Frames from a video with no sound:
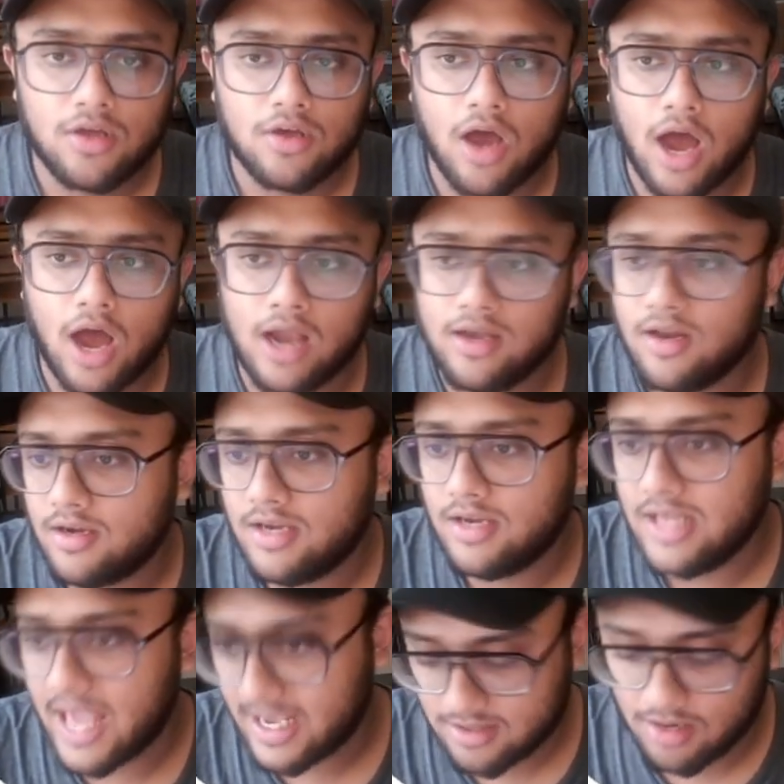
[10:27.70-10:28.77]
under the
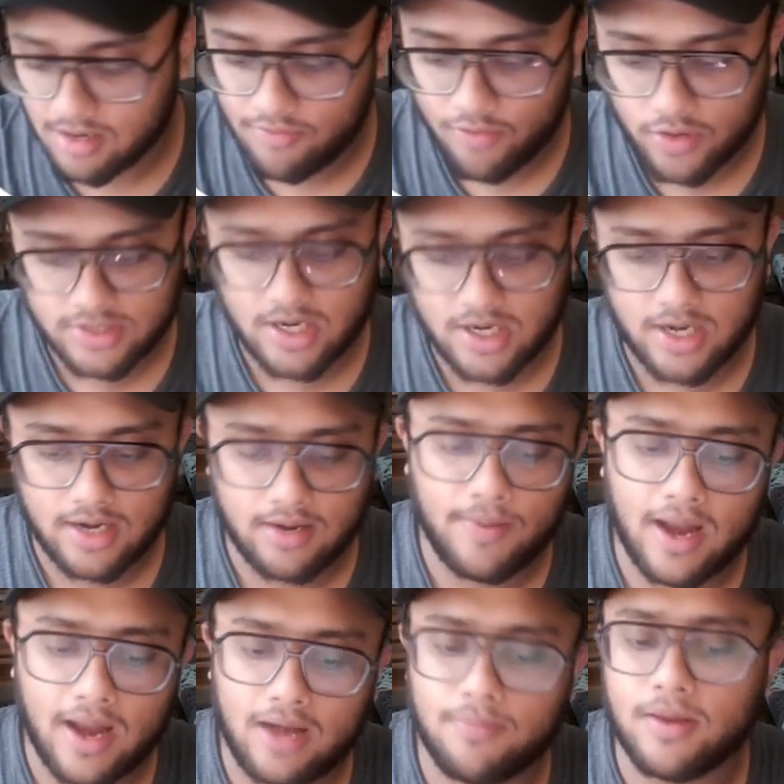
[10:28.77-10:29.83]
external forces that are
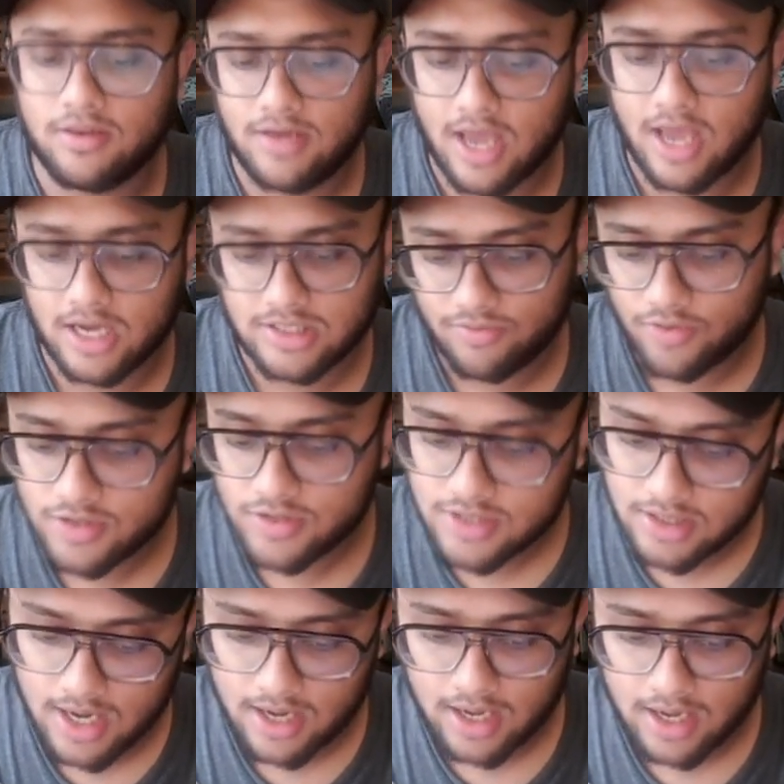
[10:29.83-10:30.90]
applied by the reaction force in
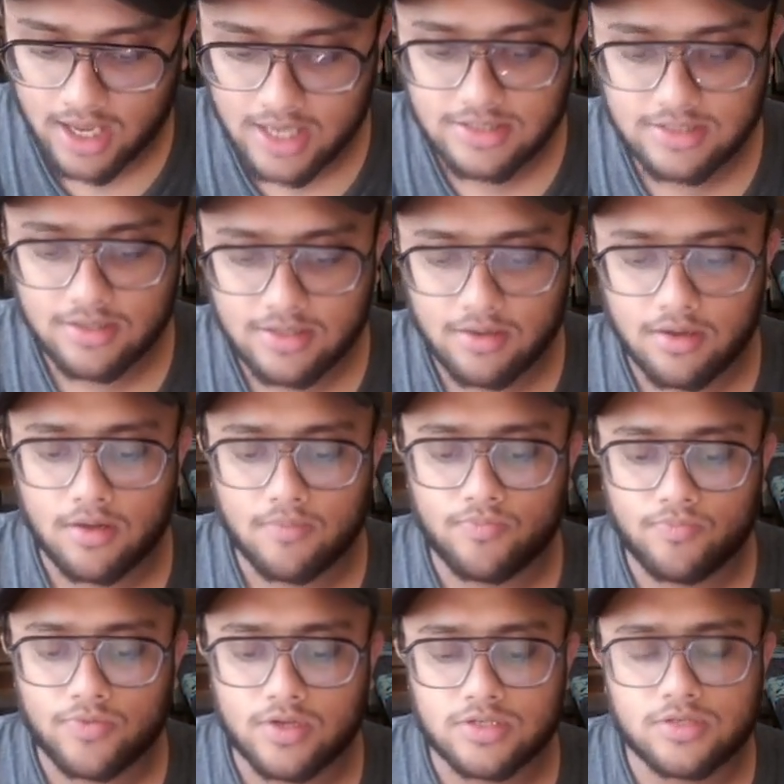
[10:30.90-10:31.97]
that case.
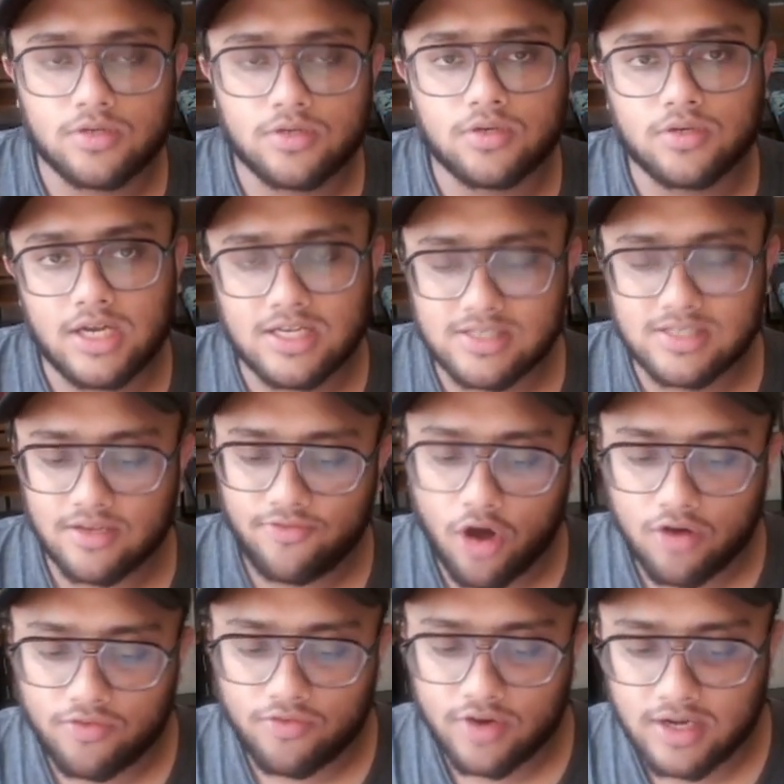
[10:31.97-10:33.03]
So it's a
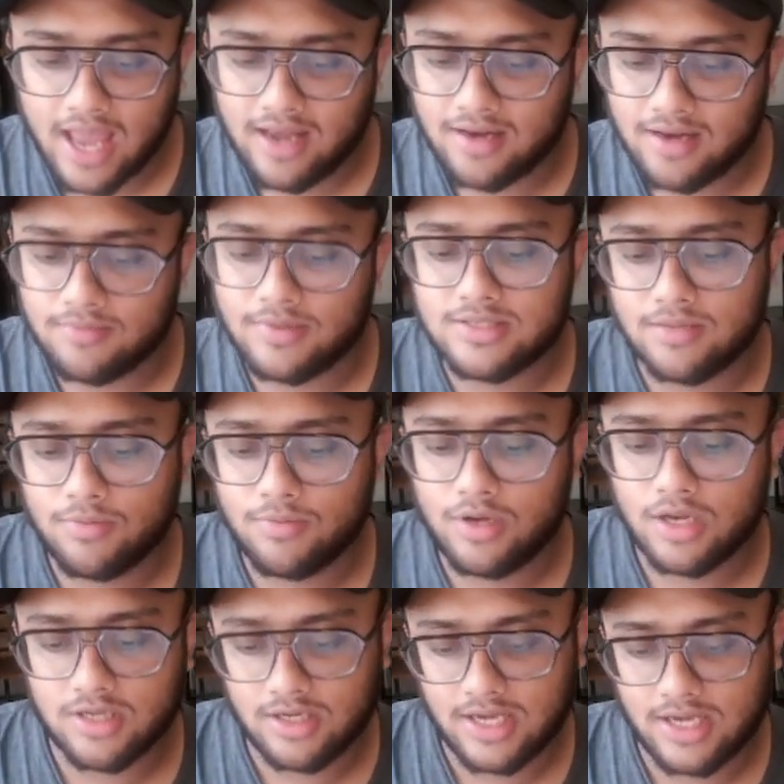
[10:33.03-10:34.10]
forward dynamic
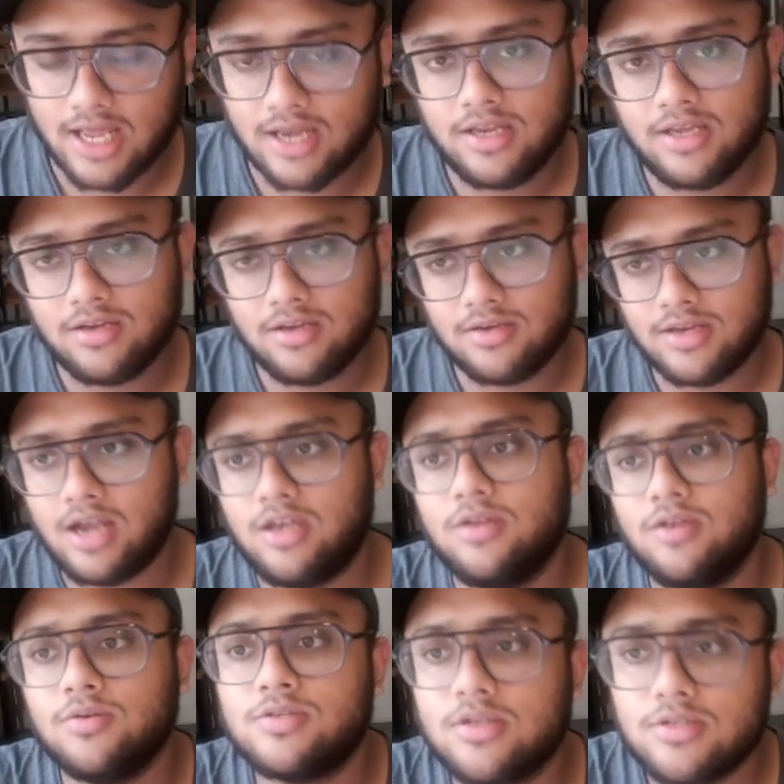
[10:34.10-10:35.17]
simulation technique that
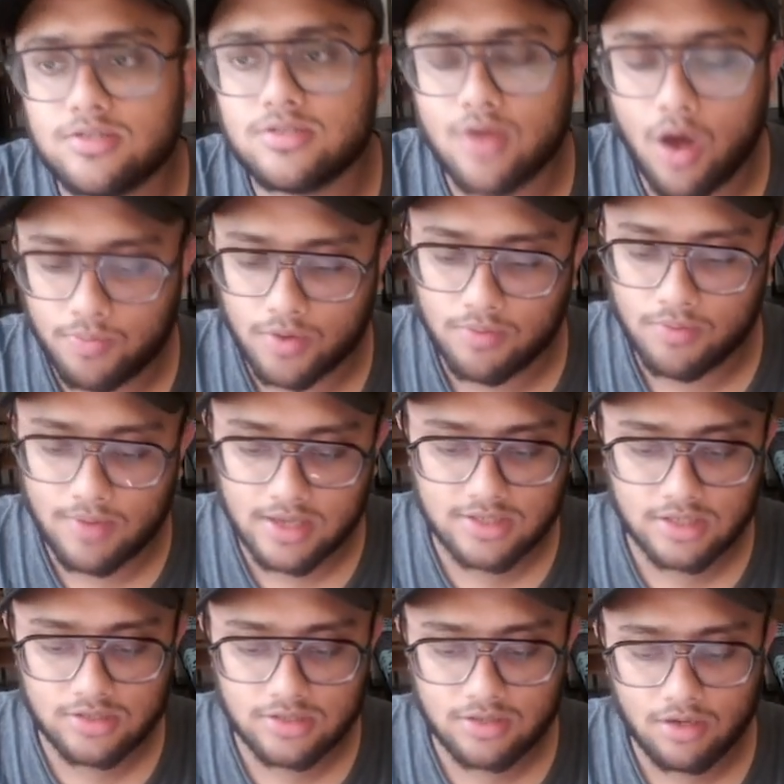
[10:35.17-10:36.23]
uses
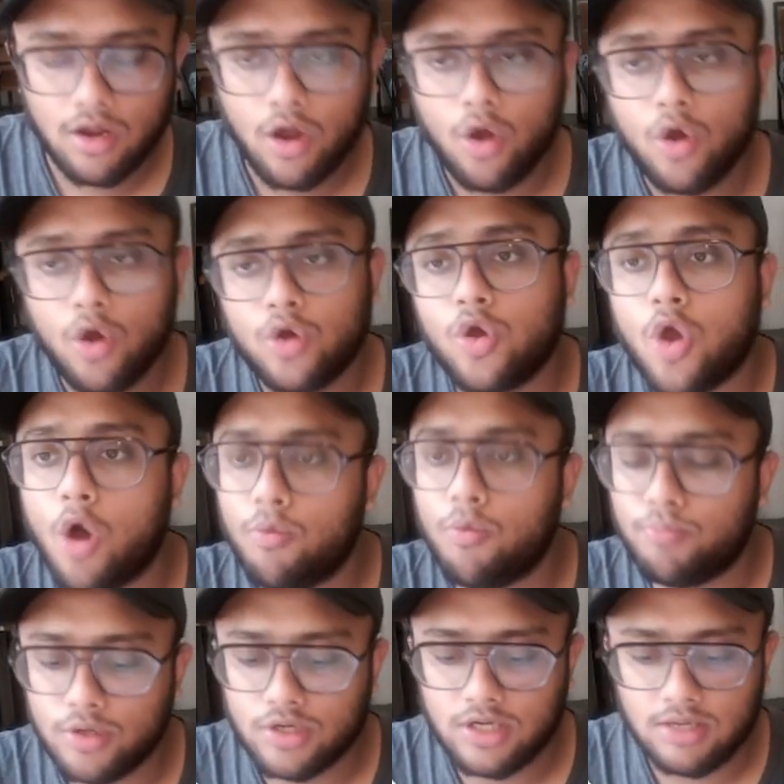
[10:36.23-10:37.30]
optimization to
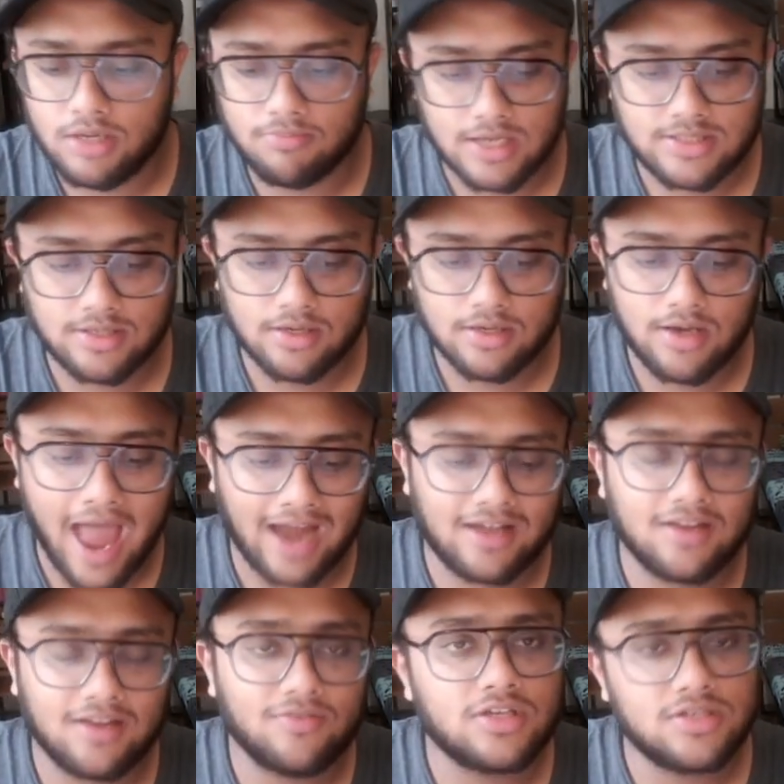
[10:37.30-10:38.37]
compute the muscle
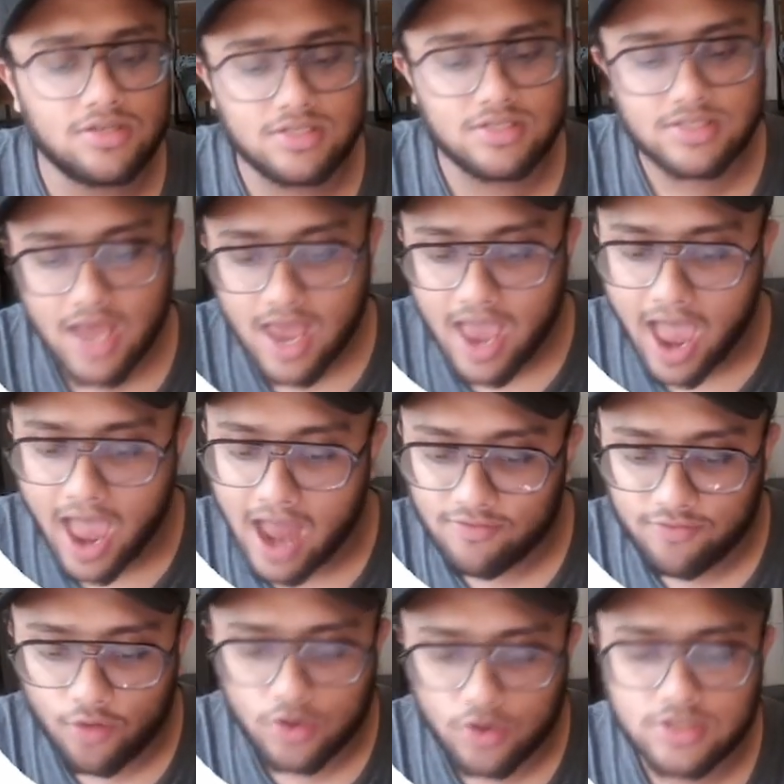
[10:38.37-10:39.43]
activations and
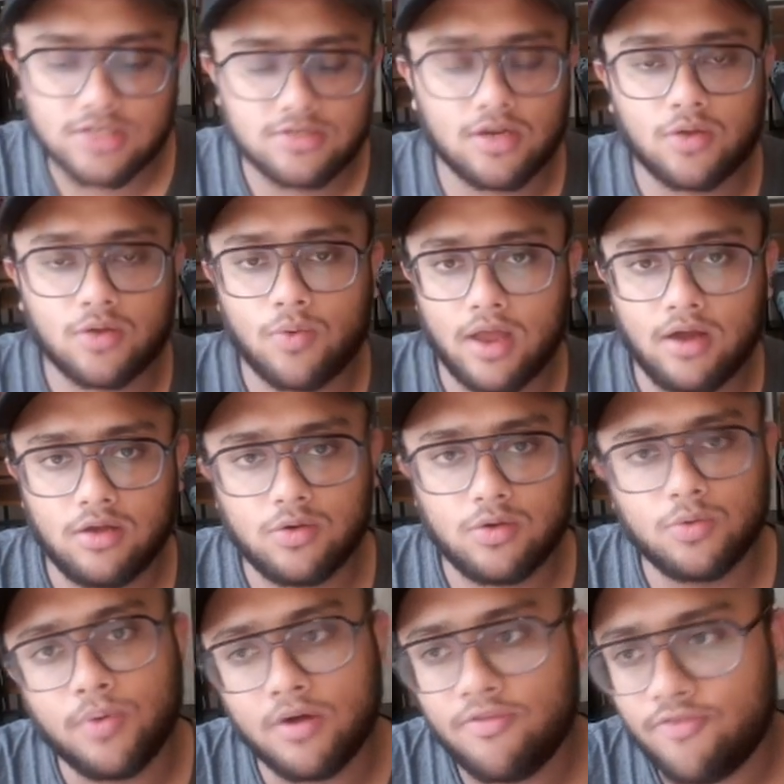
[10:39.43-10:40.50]
forces required to
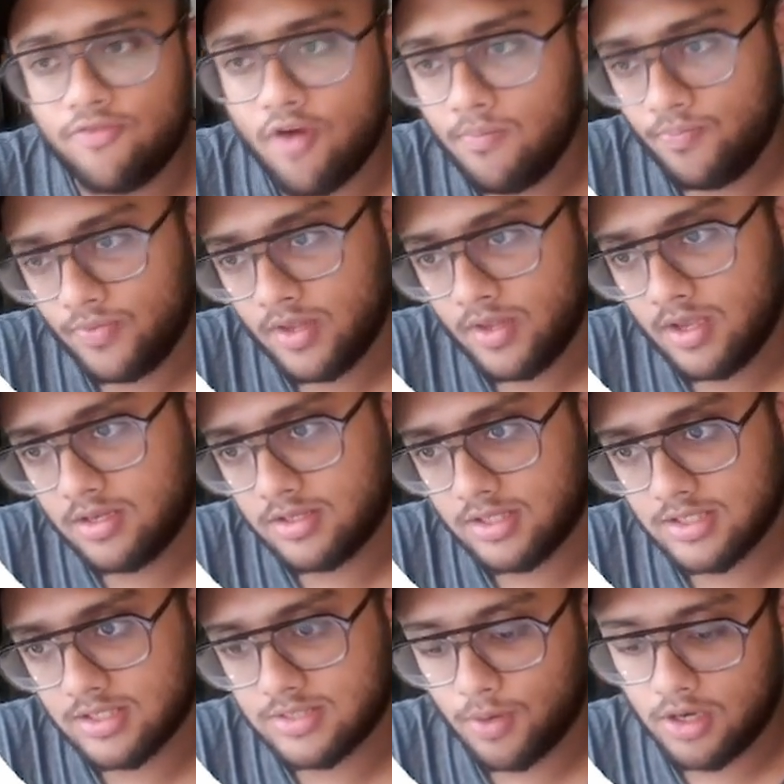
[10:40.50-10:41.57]
perform
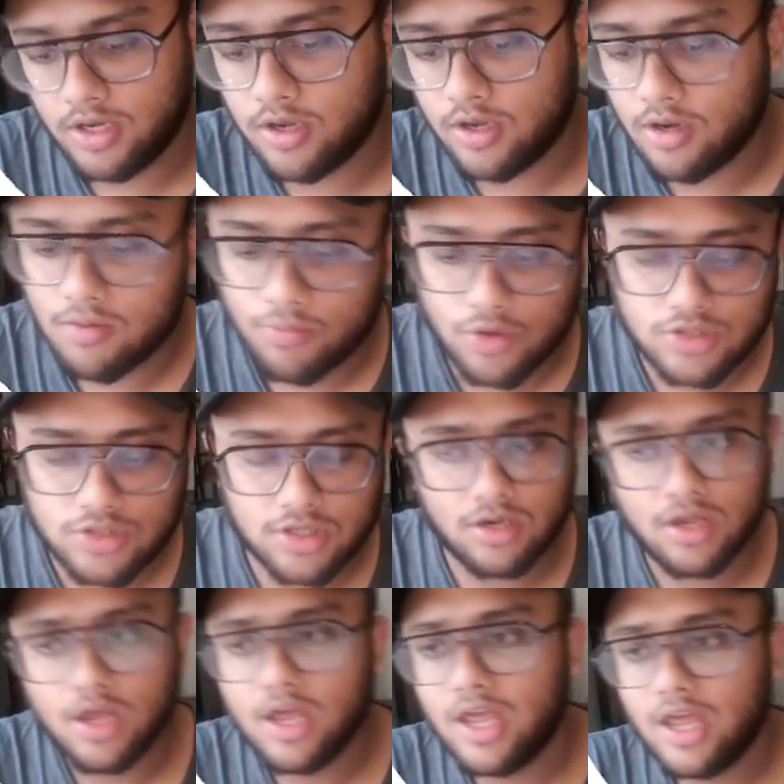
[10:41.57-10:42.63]
this particular motion.
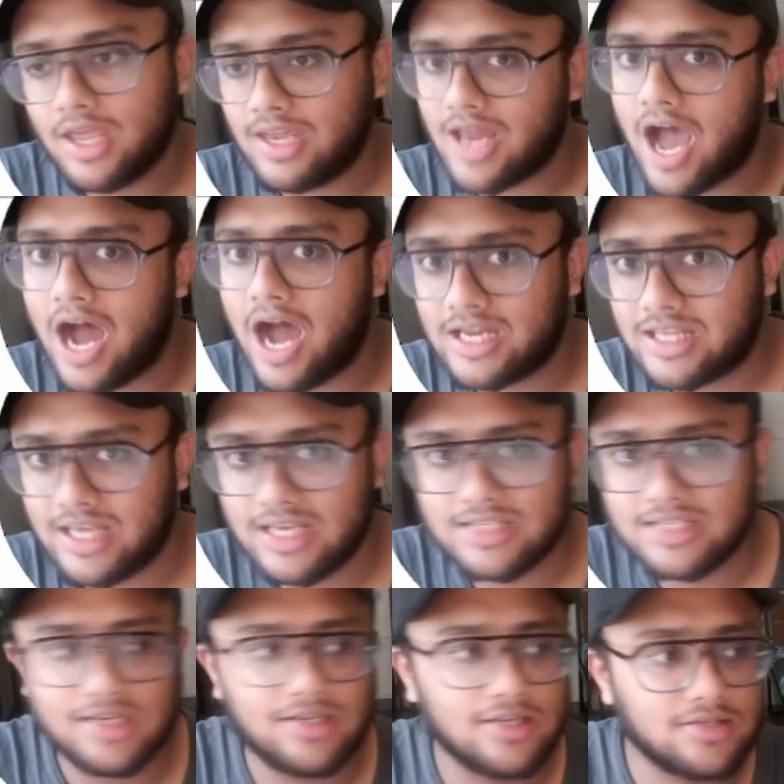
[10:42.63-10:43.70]
In our case,
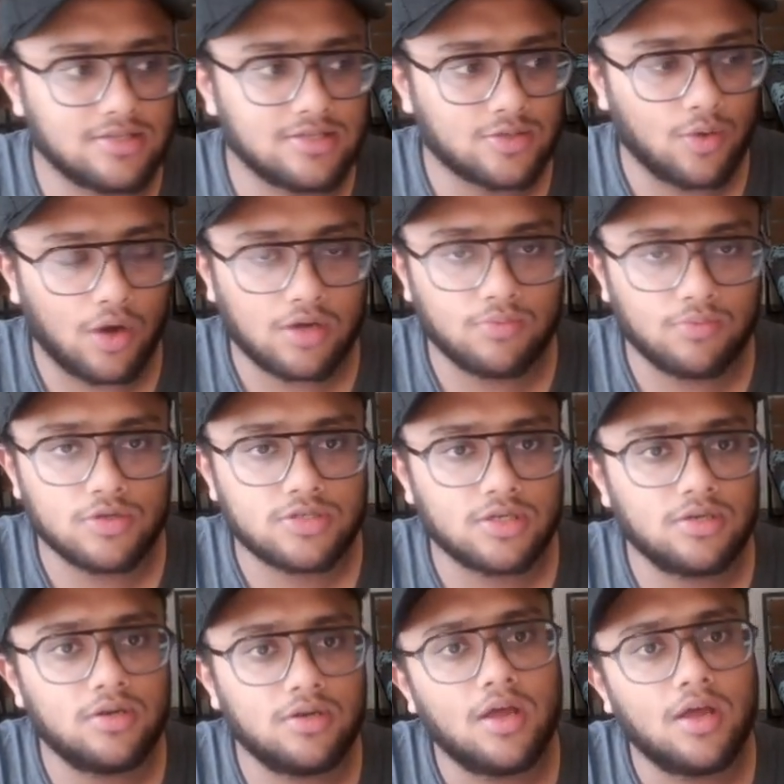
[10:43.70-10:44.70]
it is the squat motion.